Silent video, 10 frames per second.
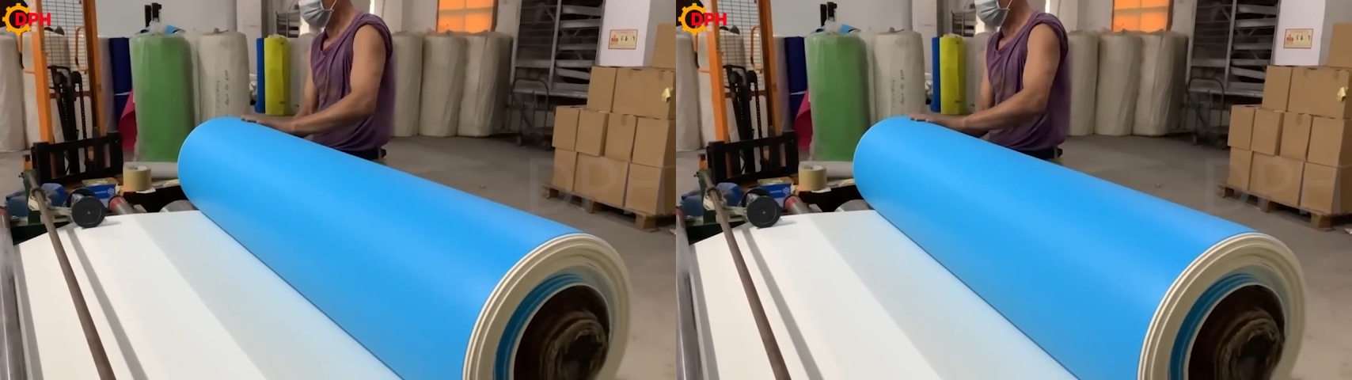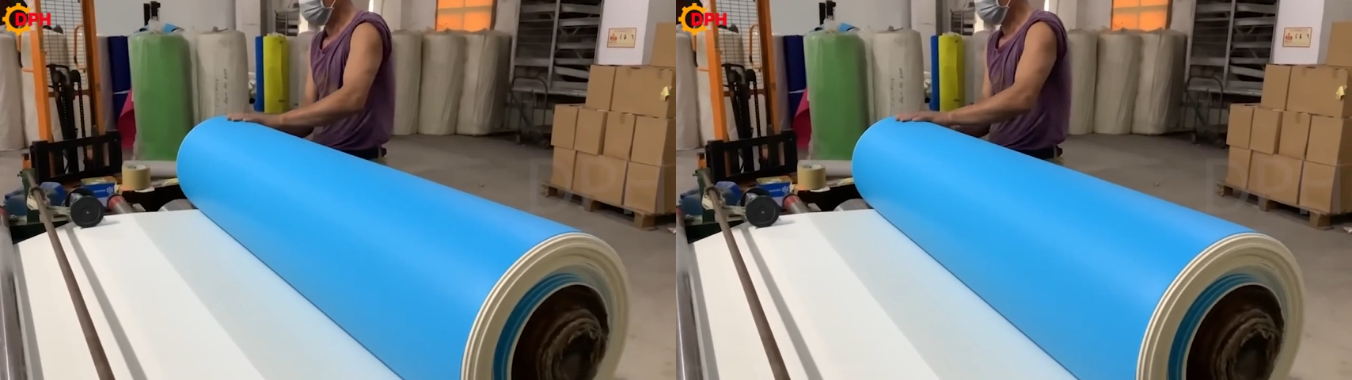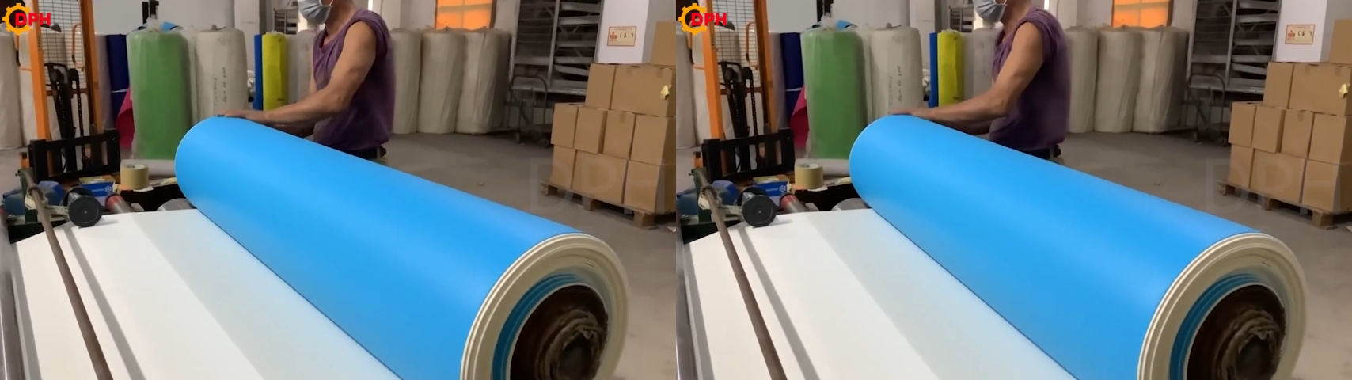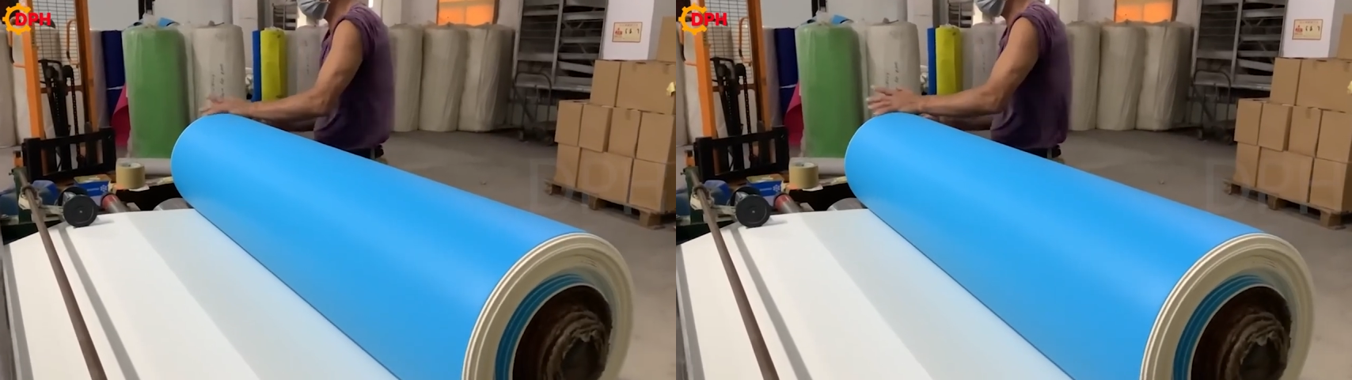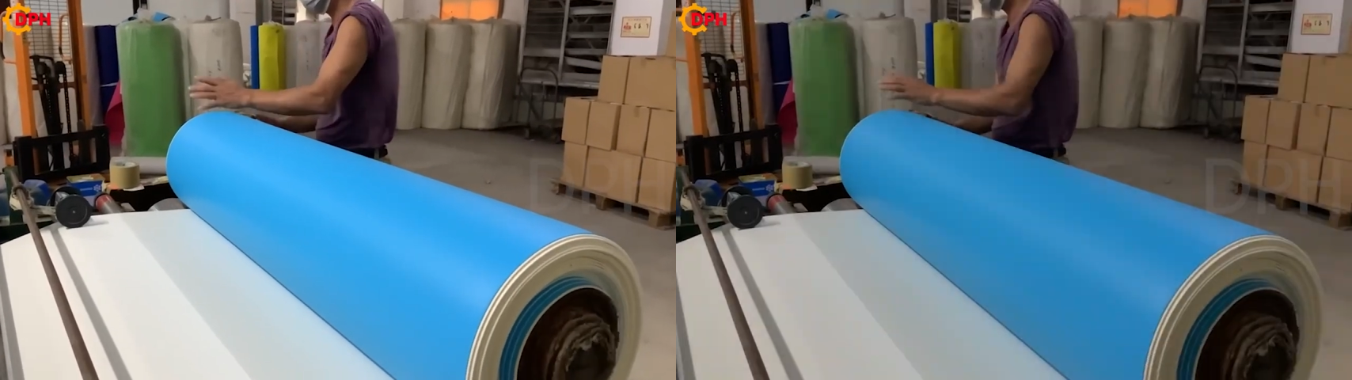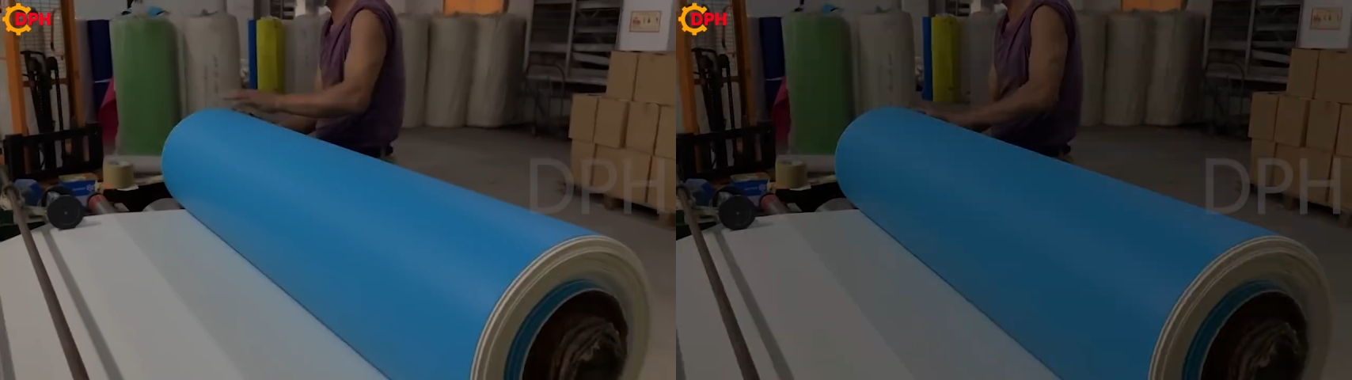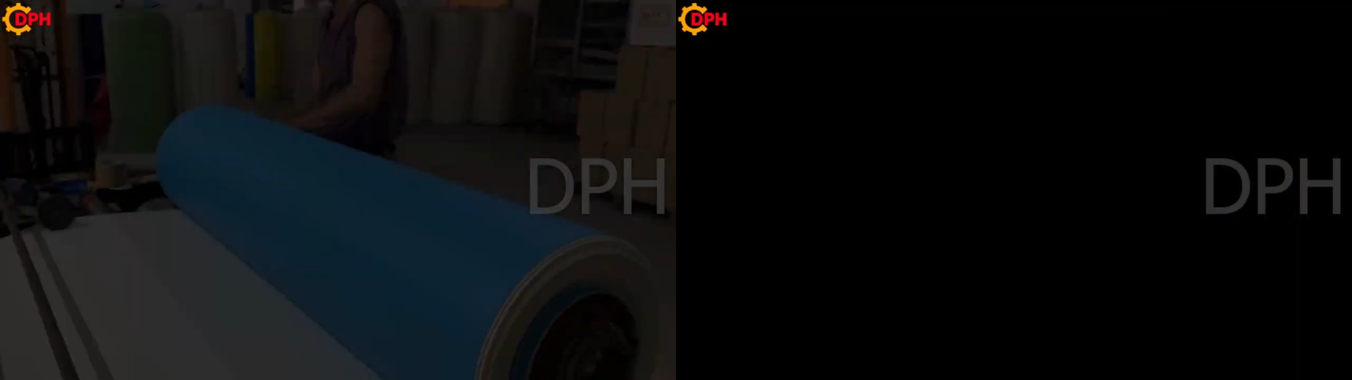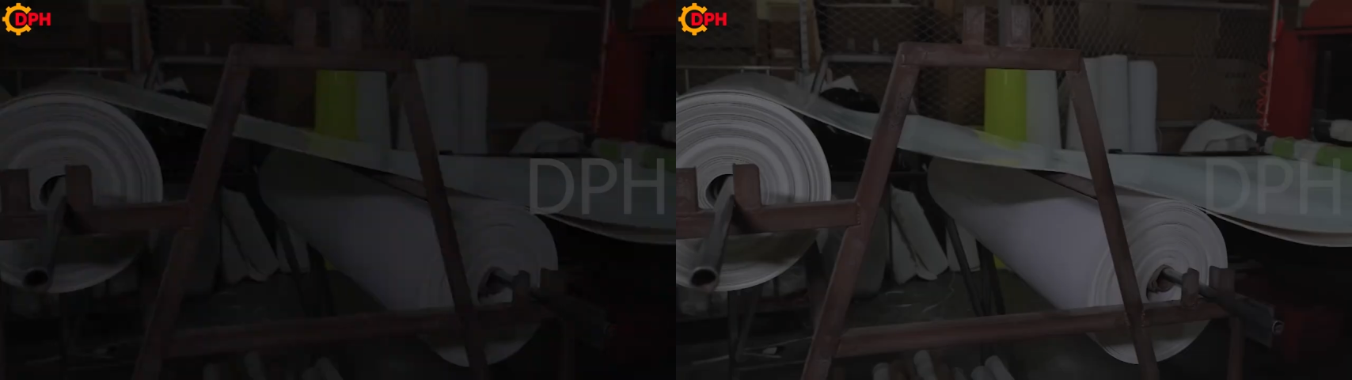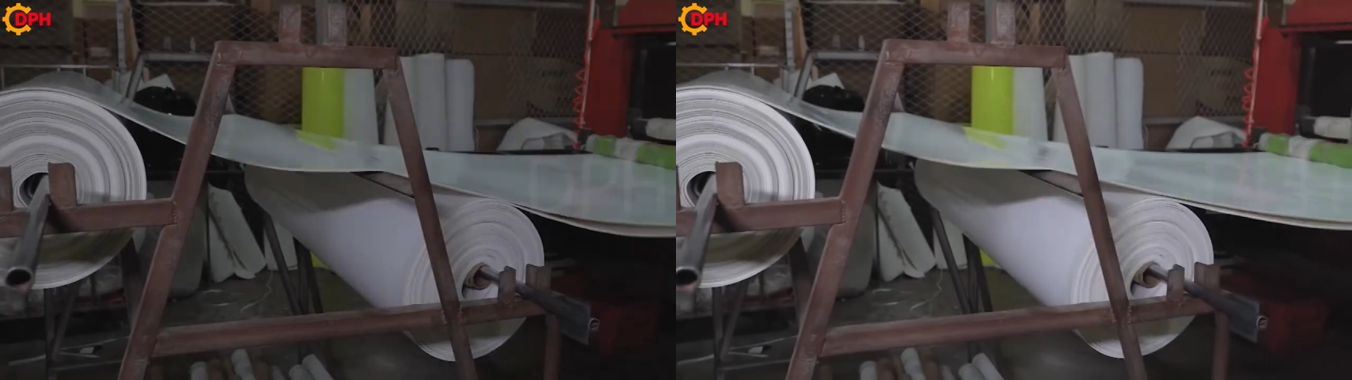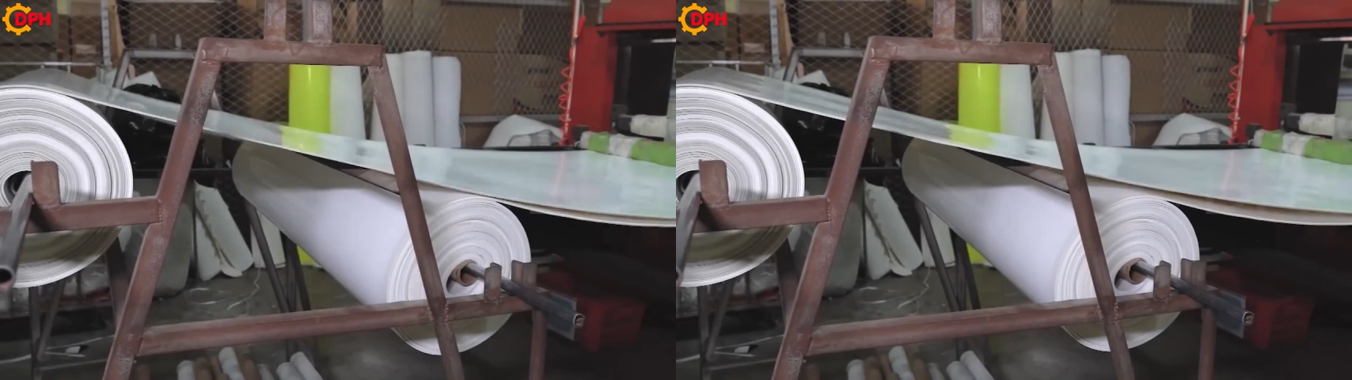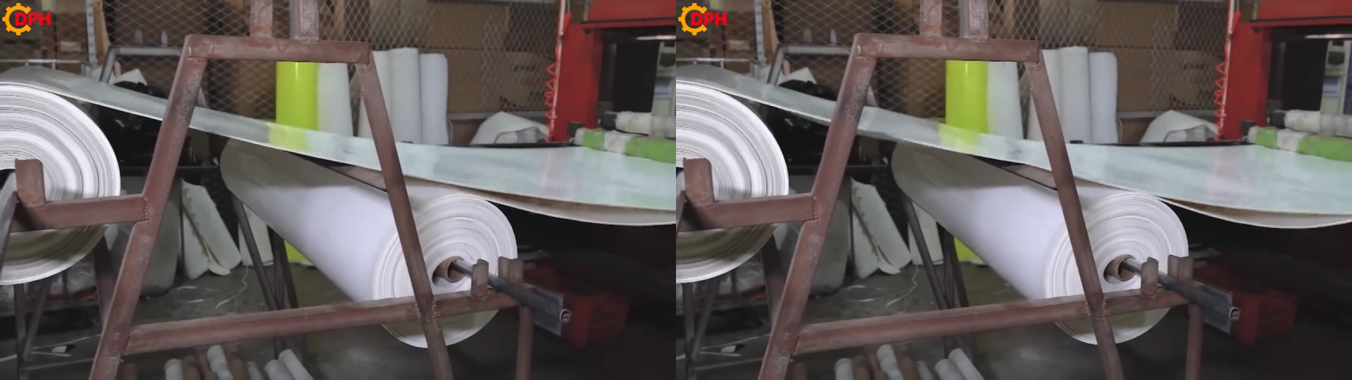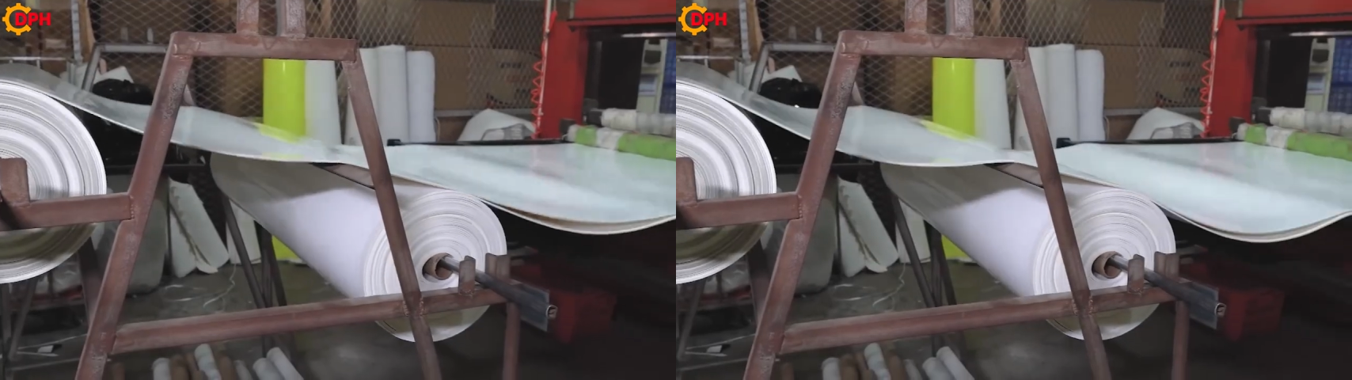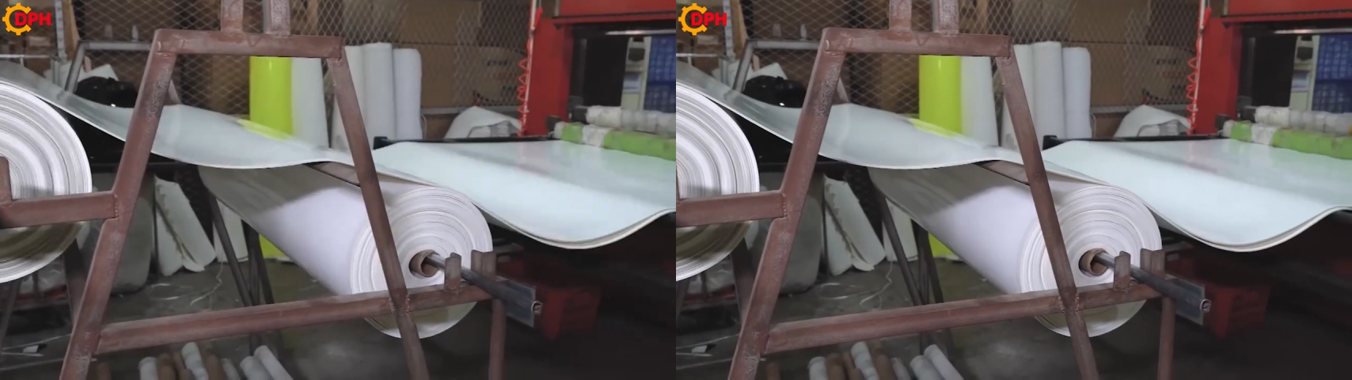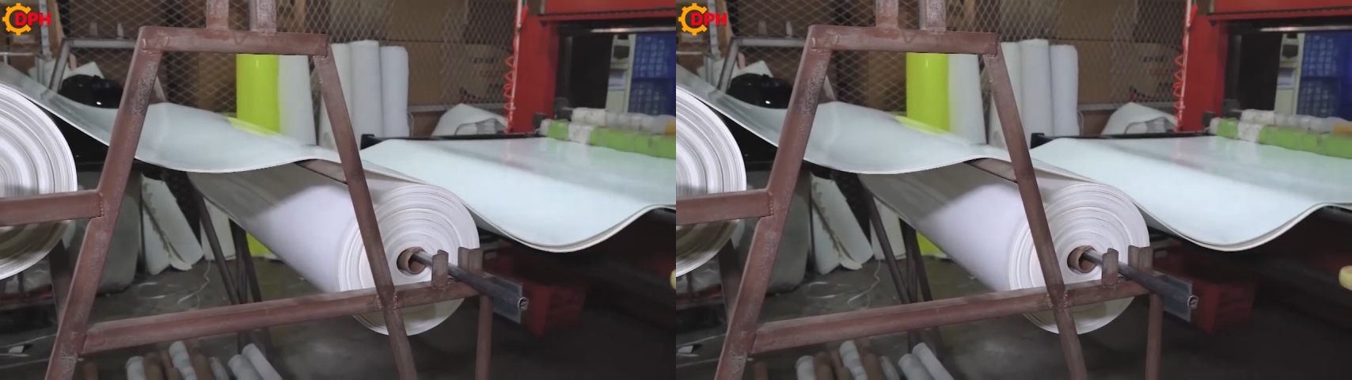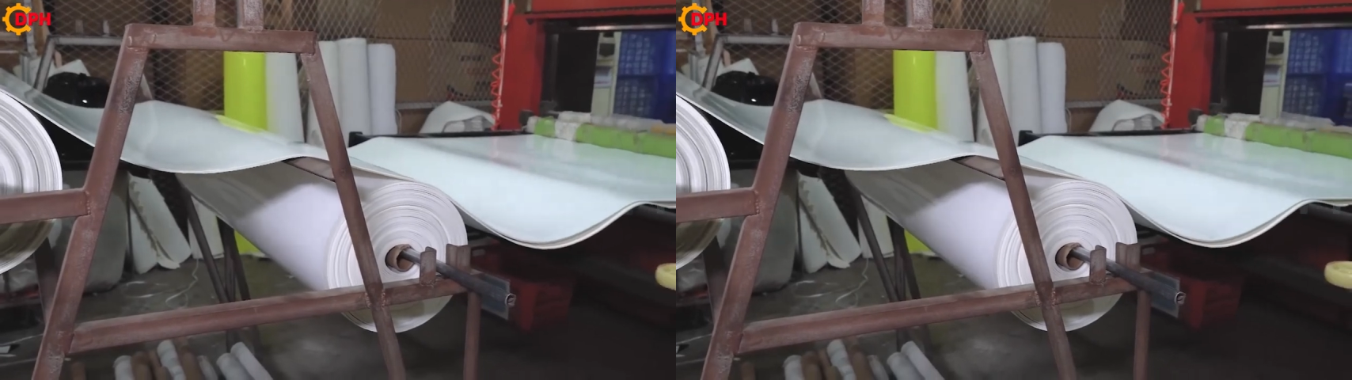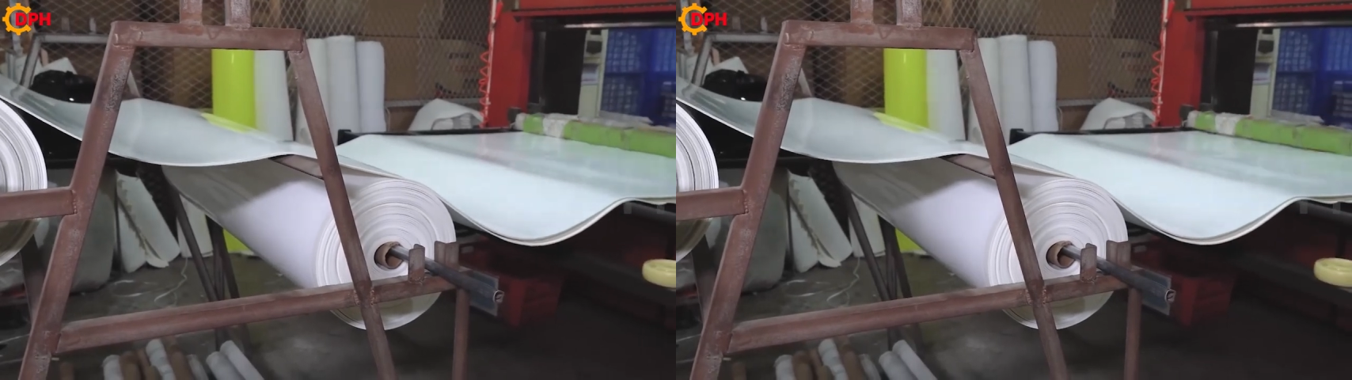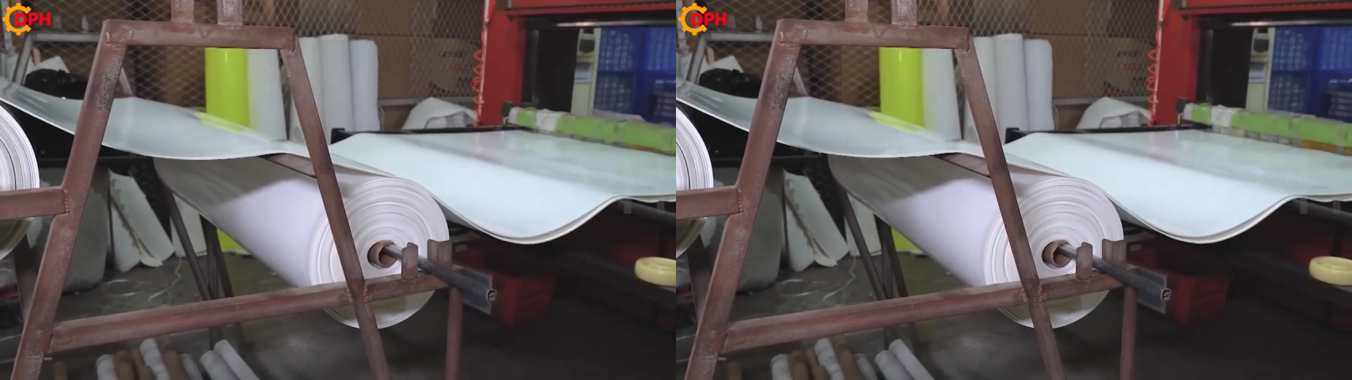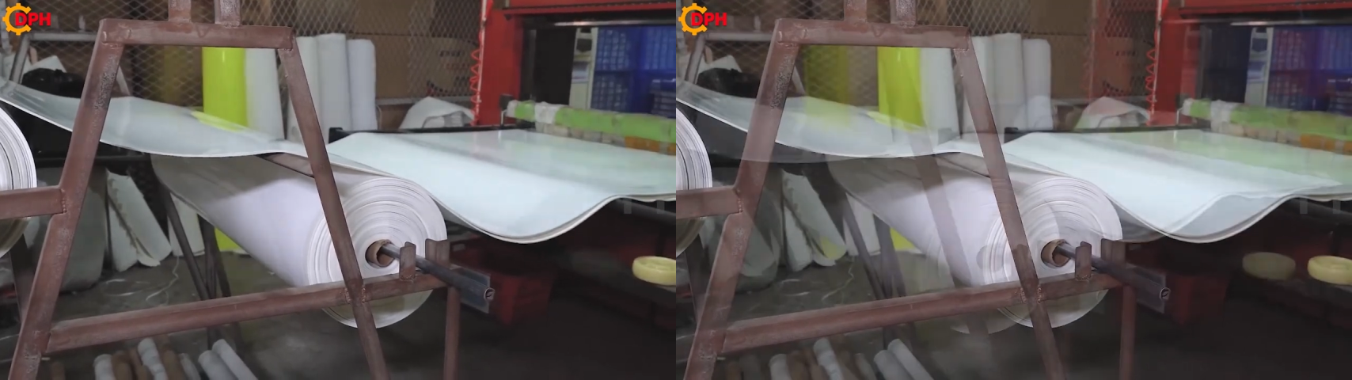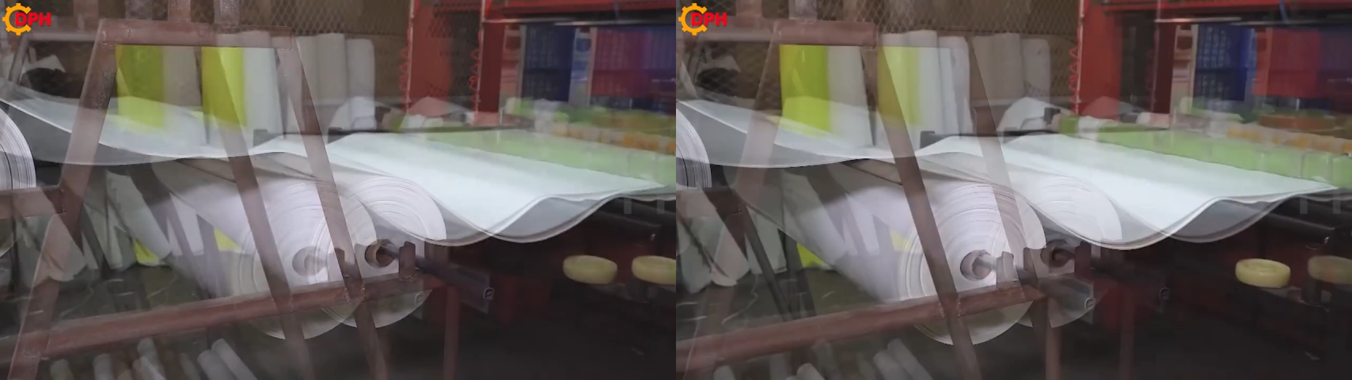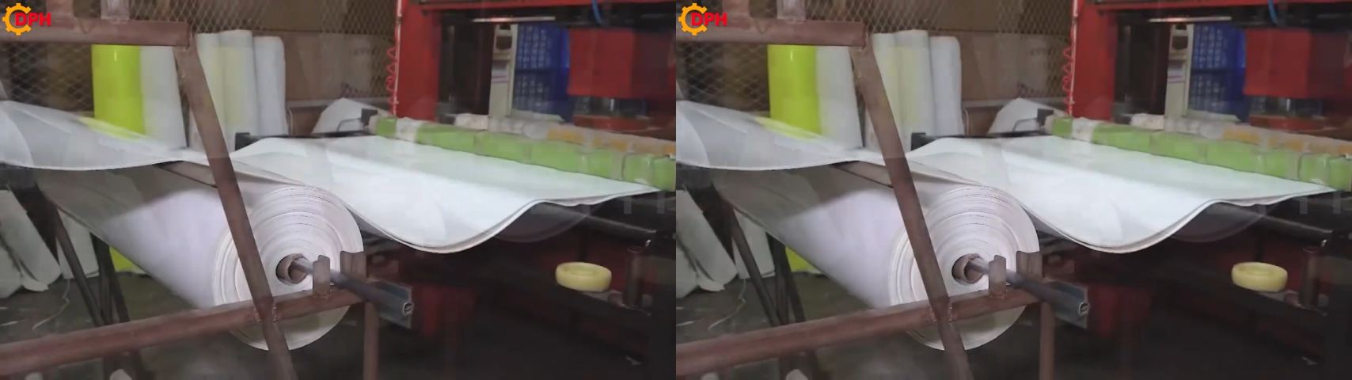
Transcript: Nobody's mouth can be seen.